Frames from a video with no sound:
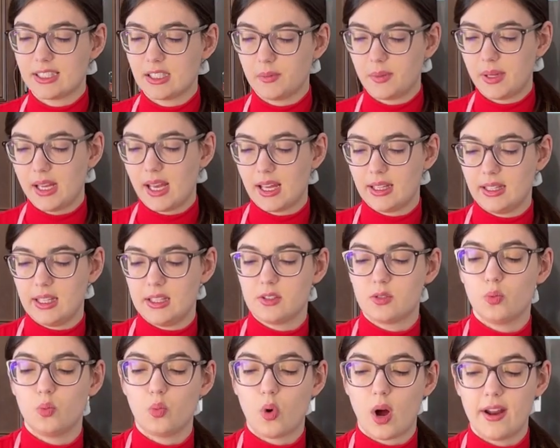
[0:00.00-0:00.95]
to be at least
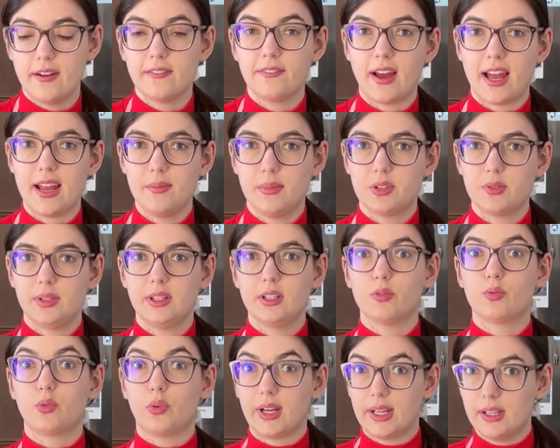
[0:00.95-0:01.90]
one fight between the
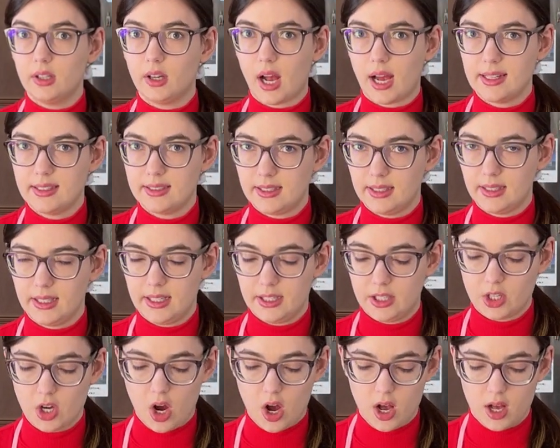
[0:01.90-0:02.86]
real Godzilla and
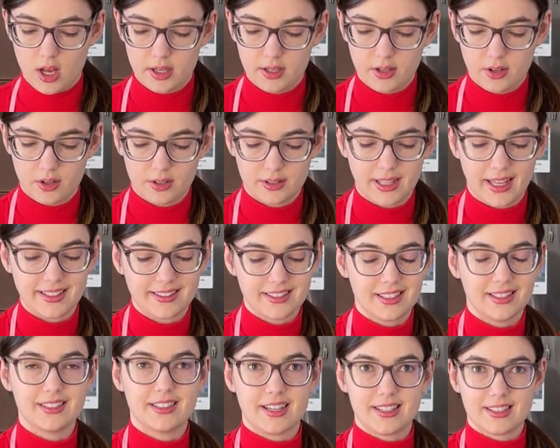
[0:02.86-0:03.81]
Kong, or like to
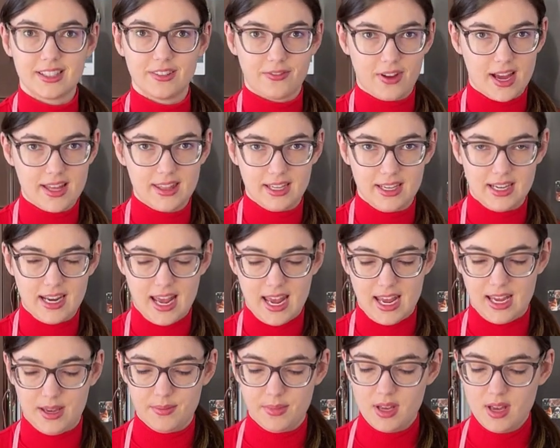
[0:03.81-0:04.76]
justify the
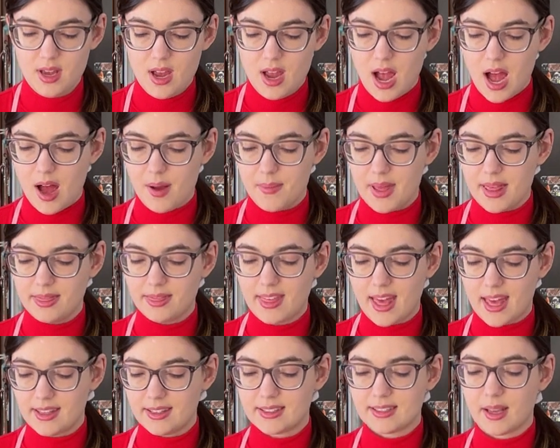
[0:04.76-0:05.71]
name, and
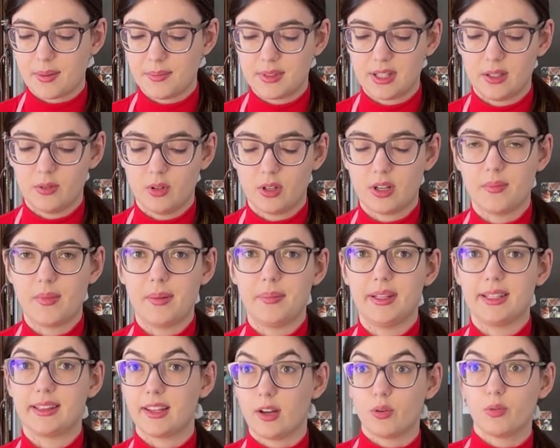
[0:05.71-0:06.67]
then something will come up,
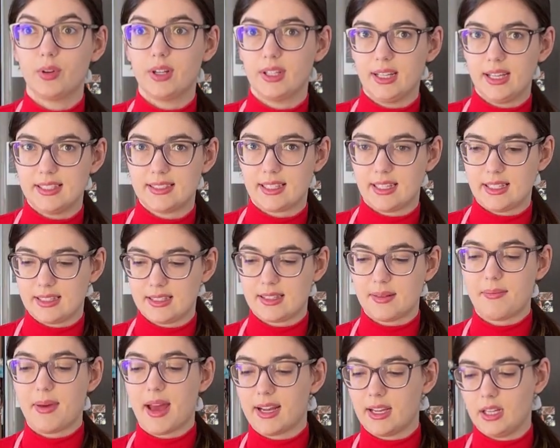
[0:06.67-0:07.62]
like they'll realize that it's the
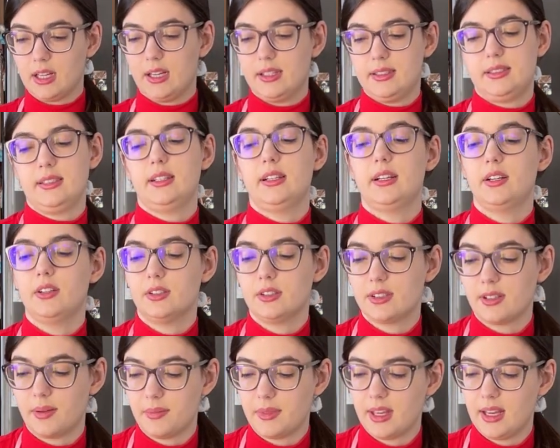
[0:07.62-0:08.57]
Mecha Godzilla or
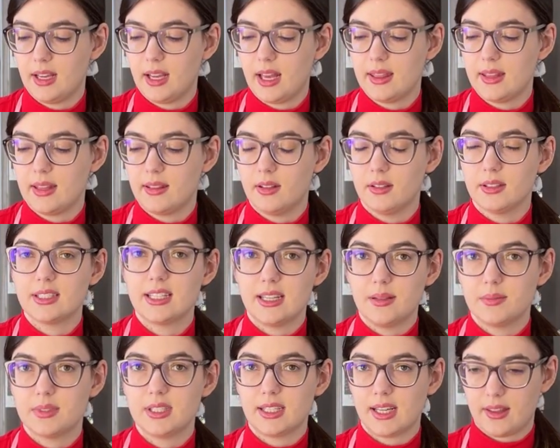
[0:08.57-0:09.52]
something, and then they'll
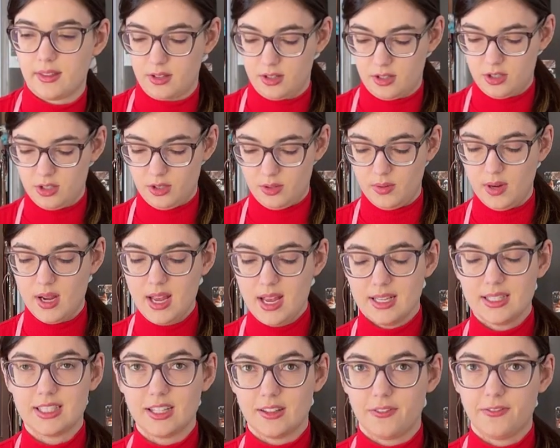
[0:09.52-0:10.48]
team together to
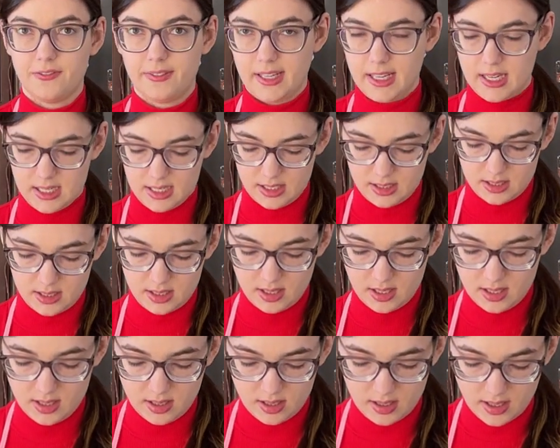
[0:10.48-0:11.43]
defeat it.
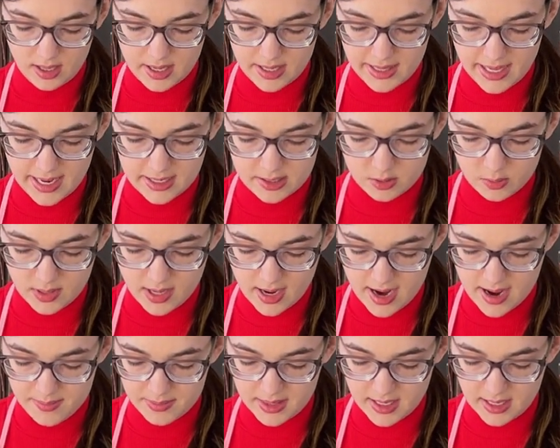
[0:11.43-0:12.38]
That is what
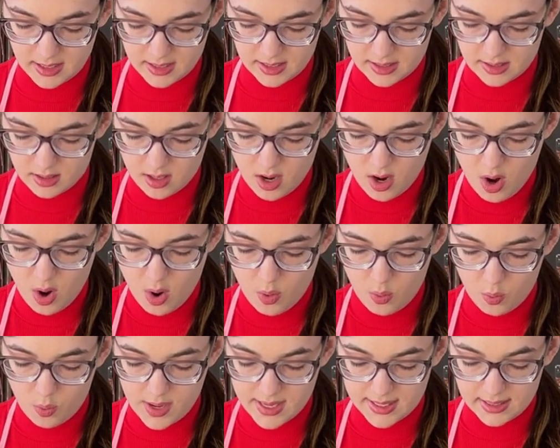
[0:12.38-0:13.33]
I'm thinking
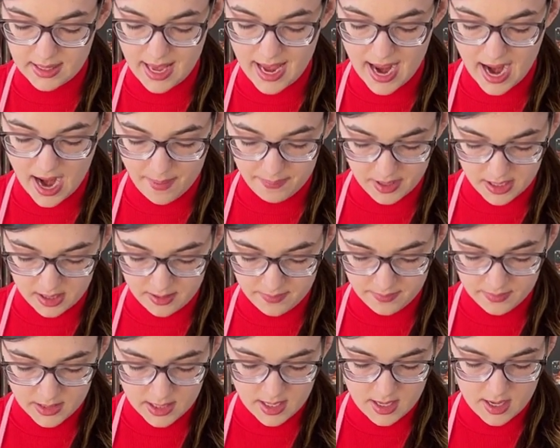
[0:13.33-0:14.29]
will happen.
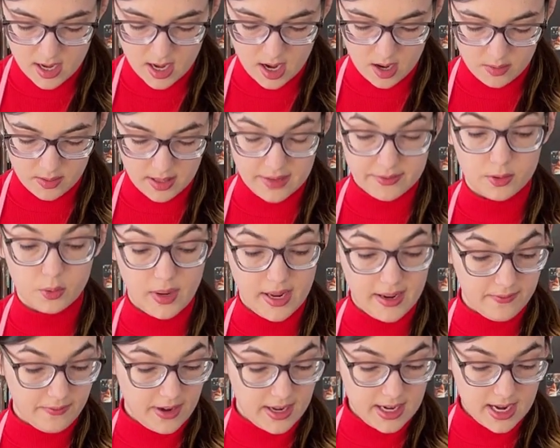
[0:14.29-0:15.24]
We'll have to wait
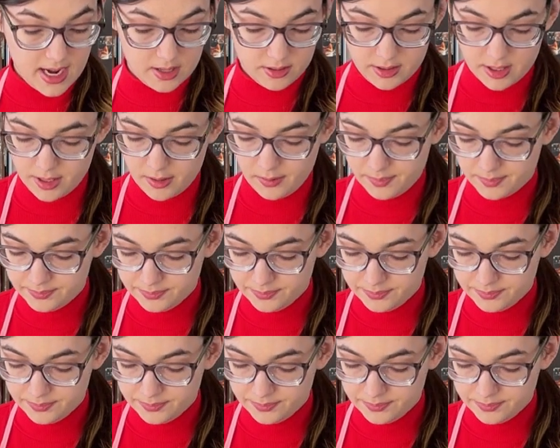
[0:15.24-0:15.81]
and find out though.